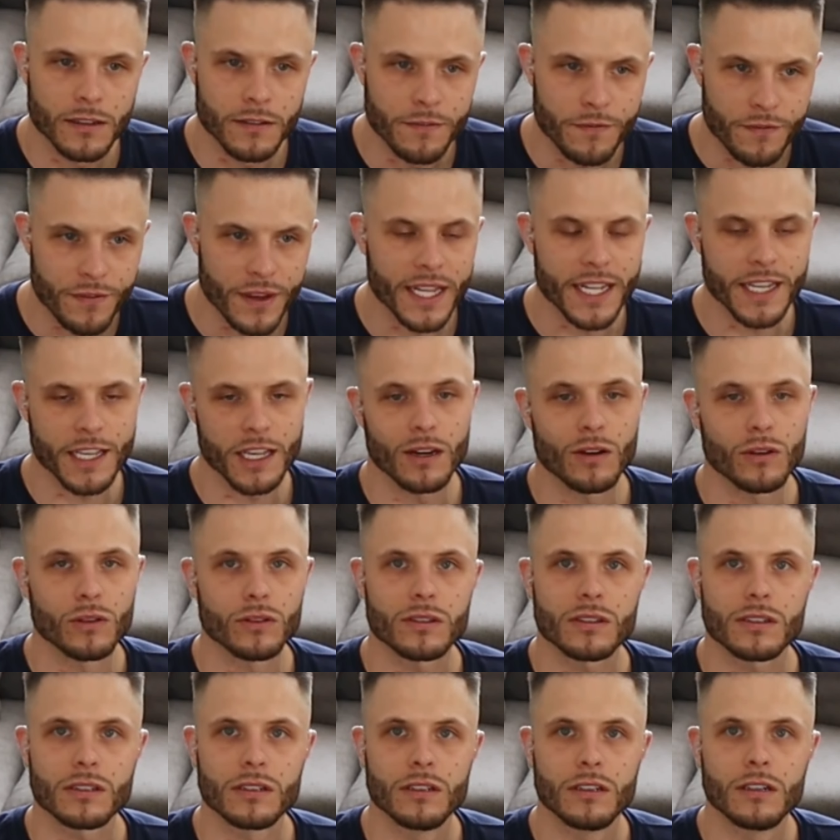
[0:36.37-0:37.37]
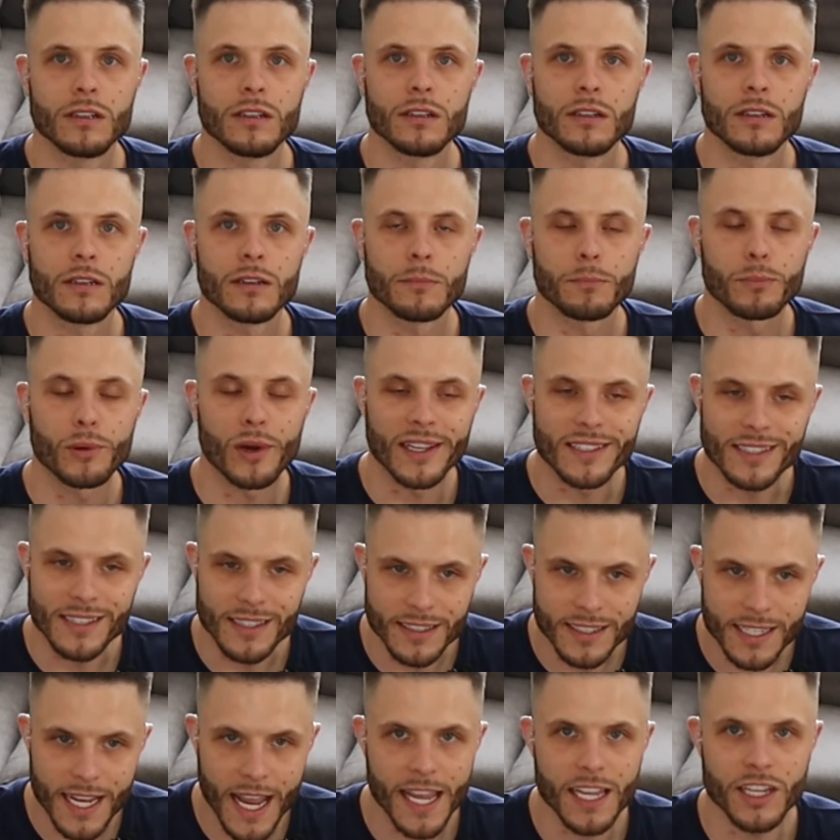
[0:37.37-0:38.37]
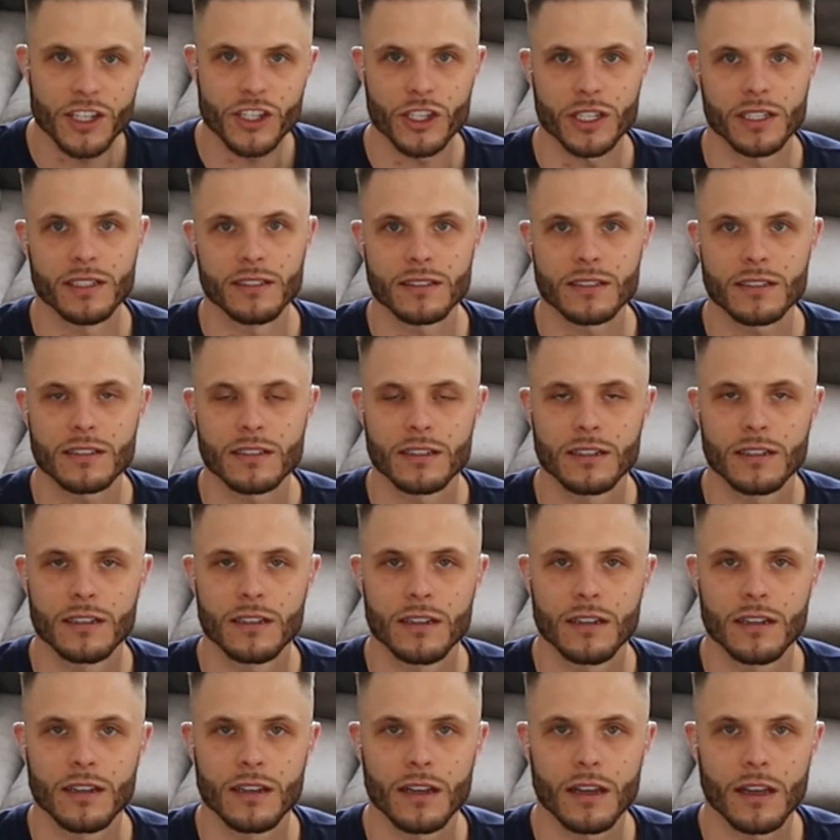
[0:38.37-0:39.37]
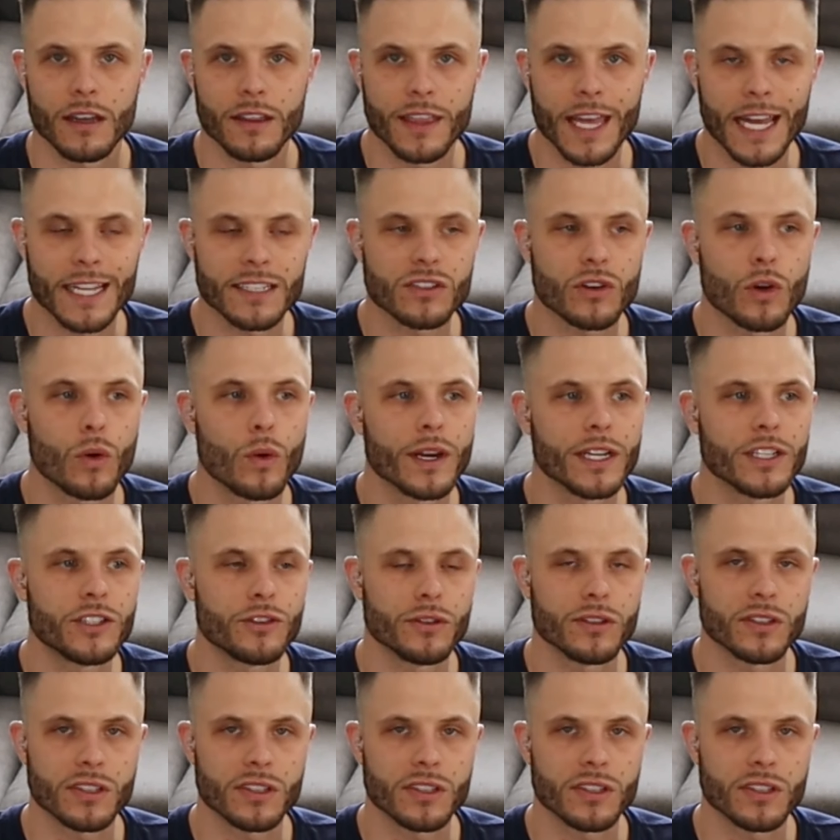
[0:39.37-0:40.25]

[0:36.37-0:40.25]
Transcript: videos, presentations. That's going to